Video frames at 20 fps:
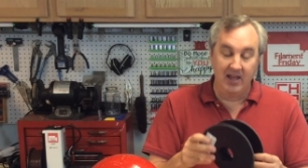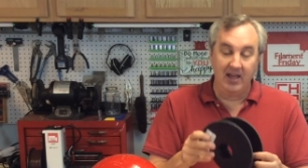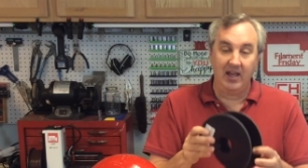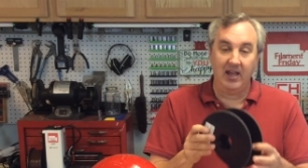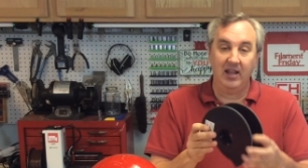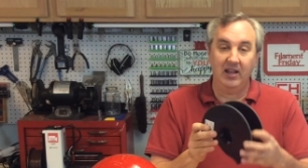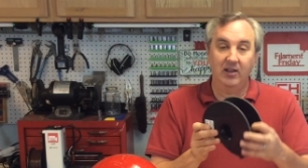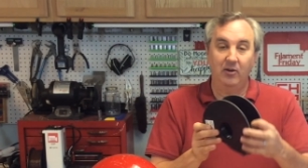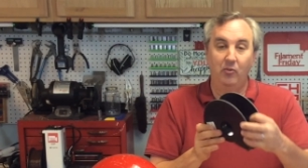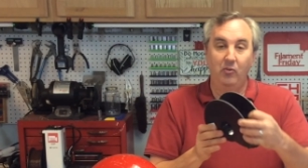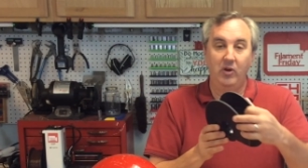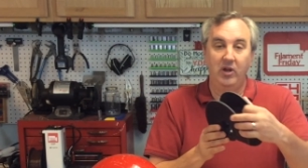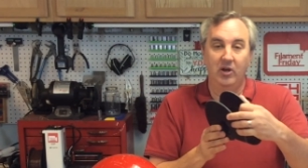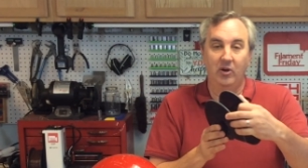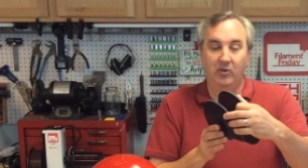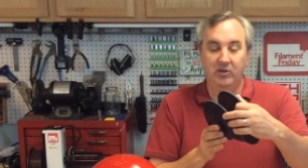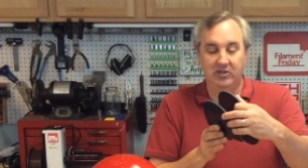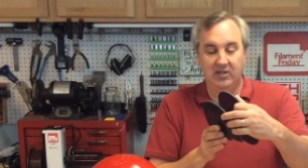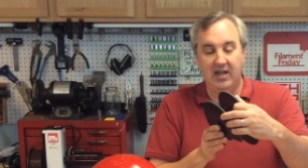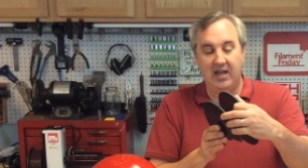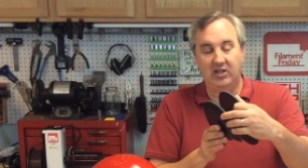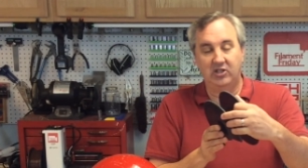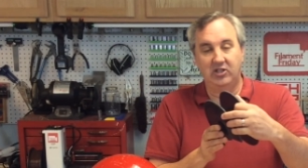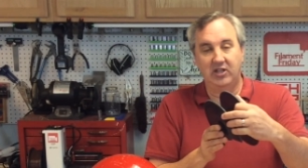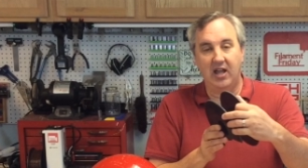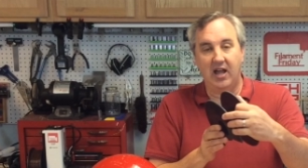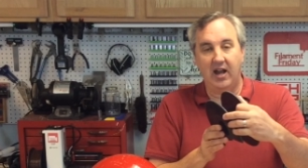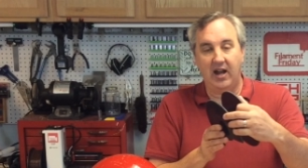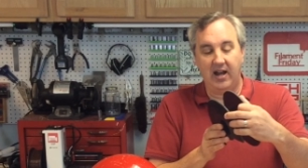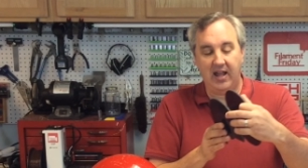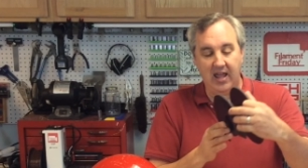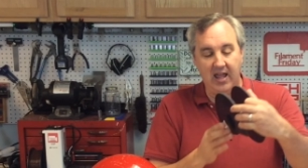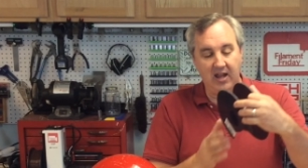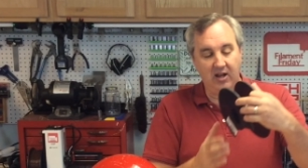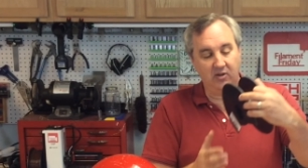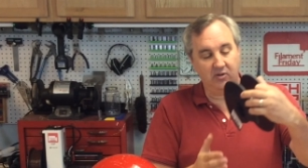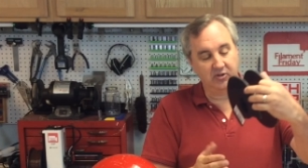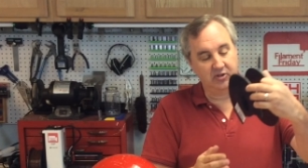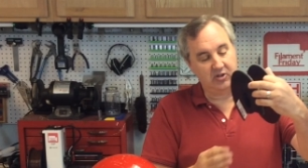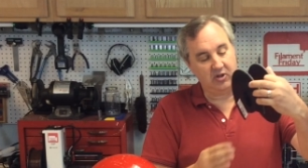and the wheel was actually on an
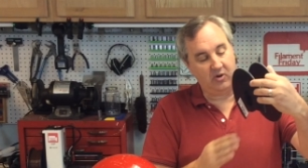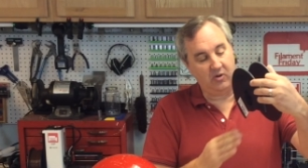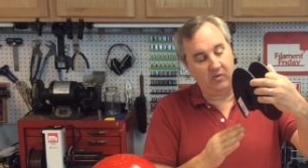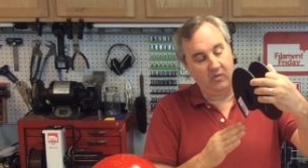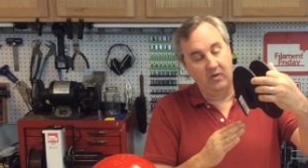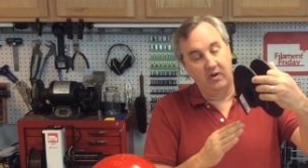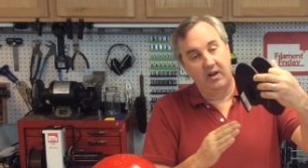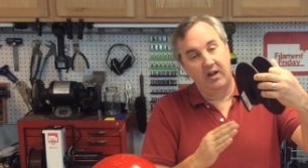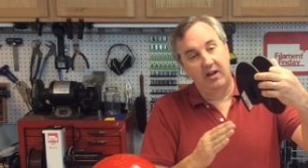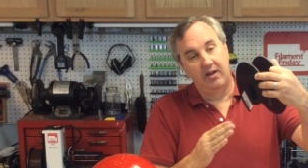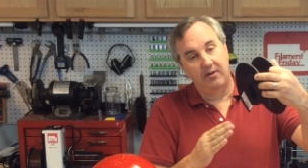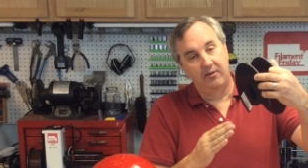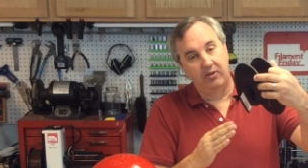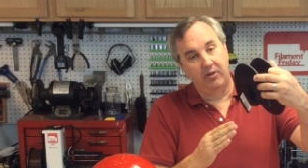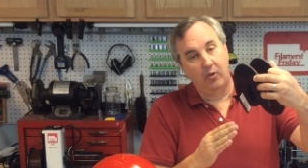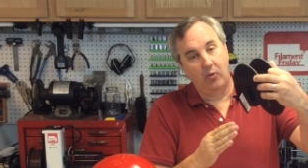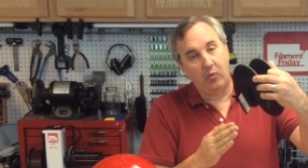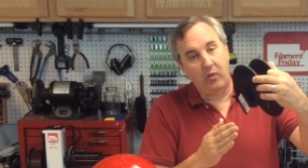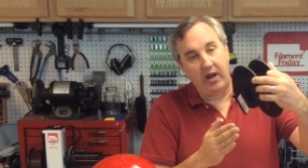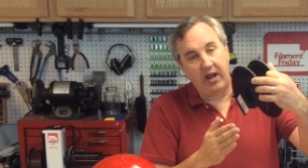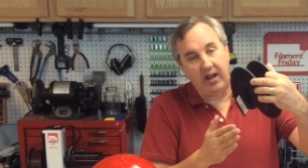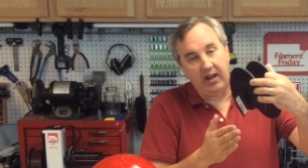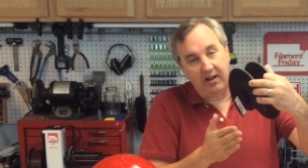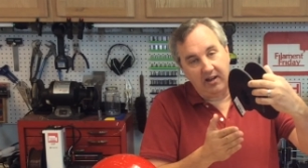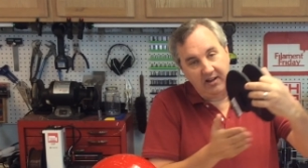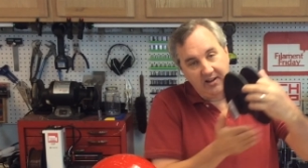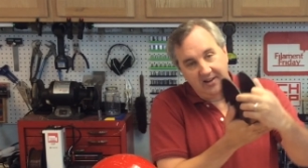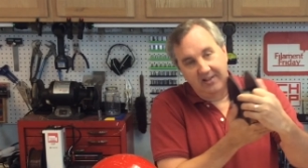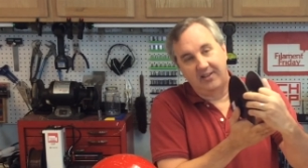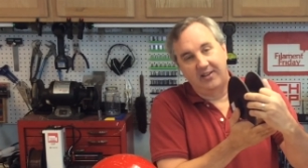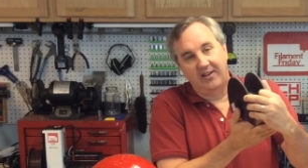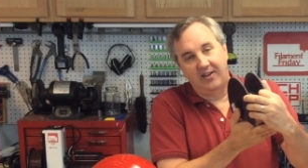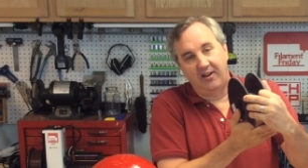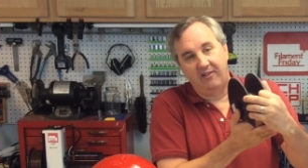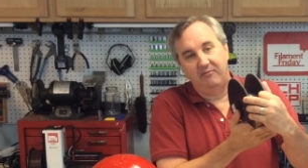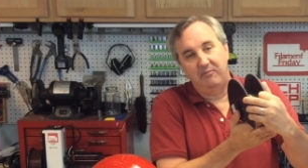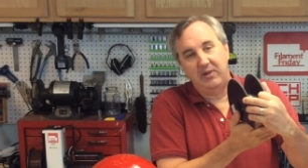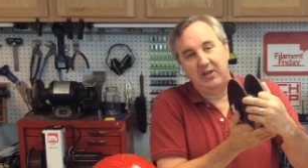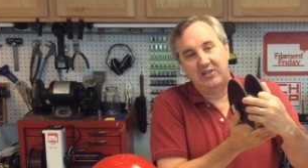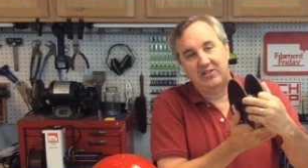angle, so the weight
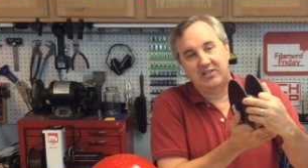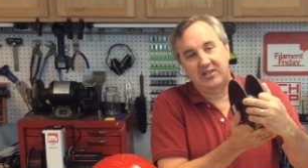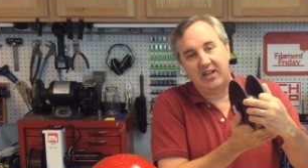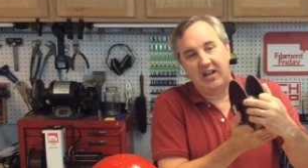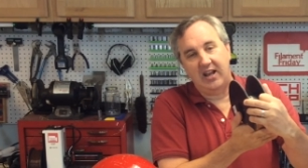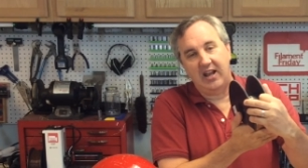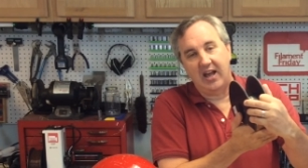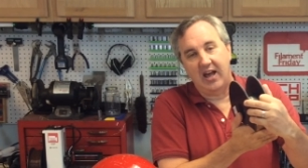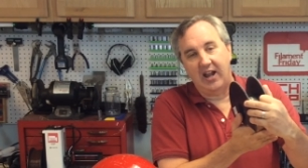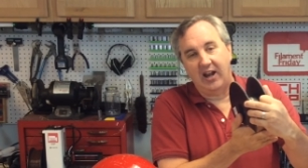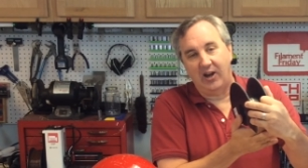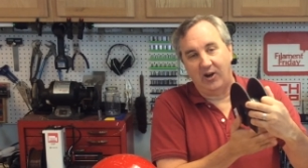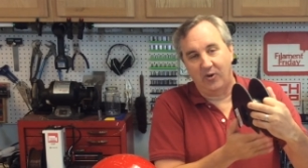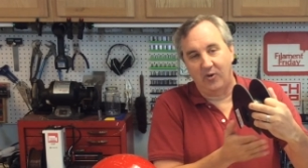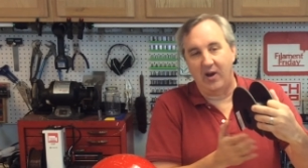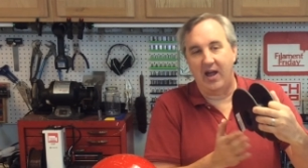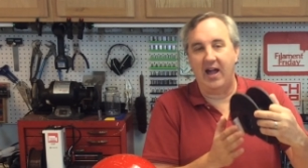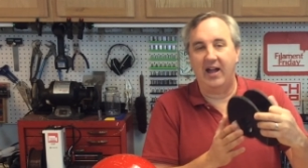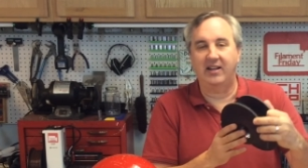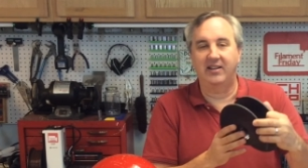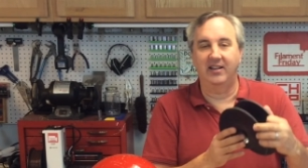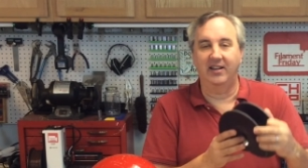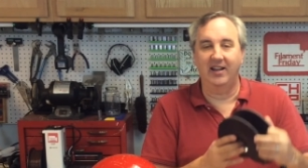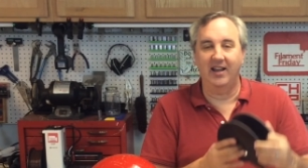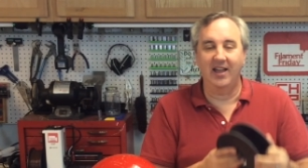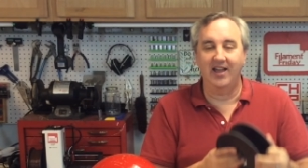of me sitting on it cracked it,